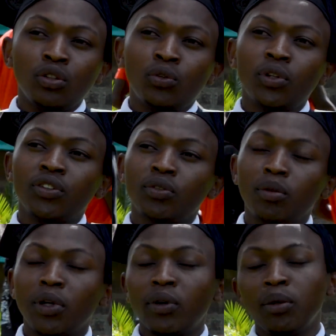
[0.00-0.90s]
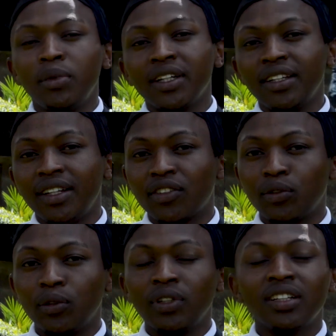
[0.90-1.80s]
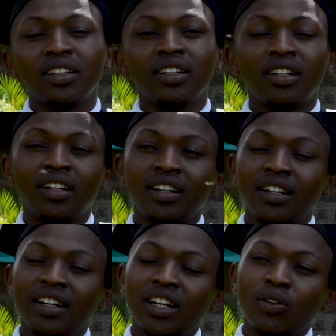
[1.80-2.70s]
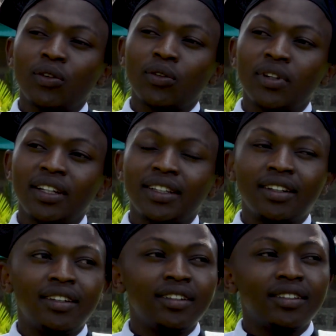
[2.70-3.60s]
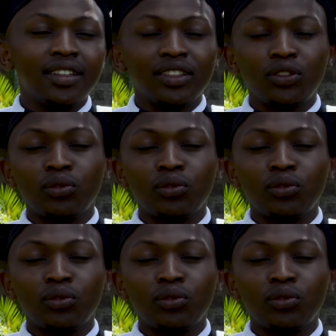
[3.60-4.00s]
to ensure my well-being here in school. I'll also dedicate this thing